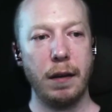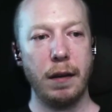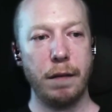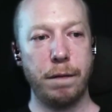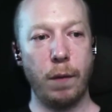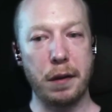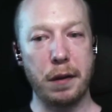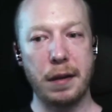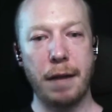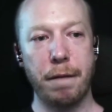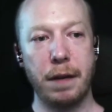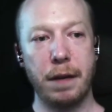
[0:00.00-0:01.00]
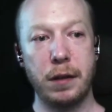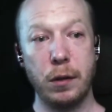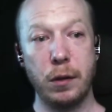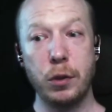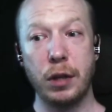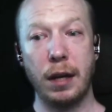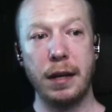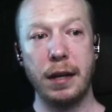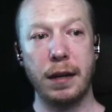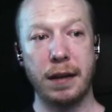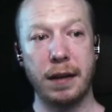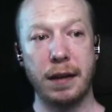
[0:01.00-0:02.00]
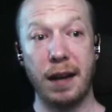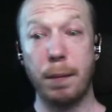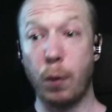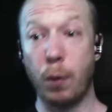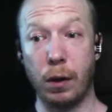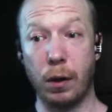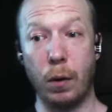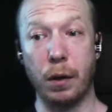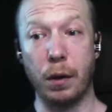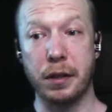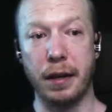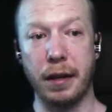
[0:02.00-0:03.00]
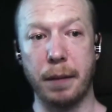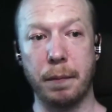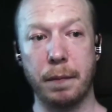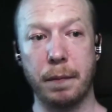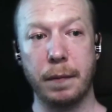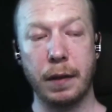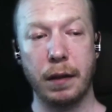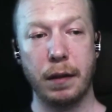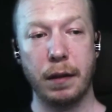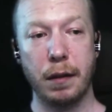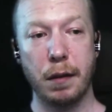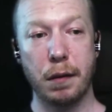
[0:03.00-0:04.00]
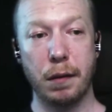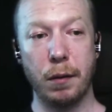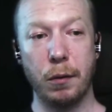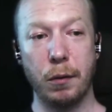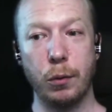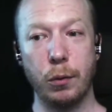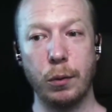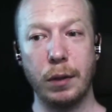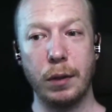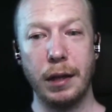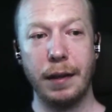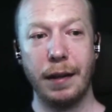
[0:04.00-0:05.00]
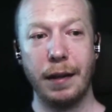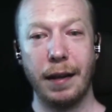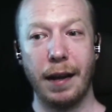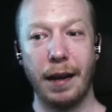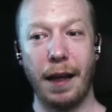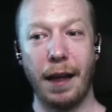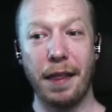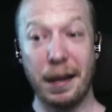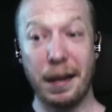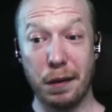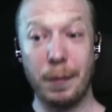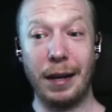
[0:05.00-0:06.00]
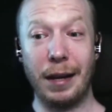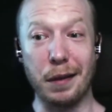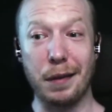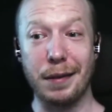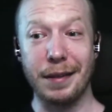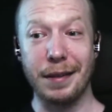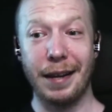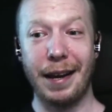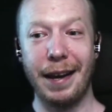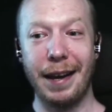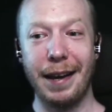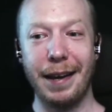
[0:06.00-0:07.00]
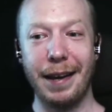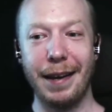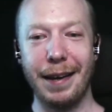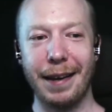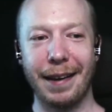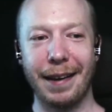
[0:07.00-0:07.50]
for the stuff that usually can block a long time. So that's on my list. I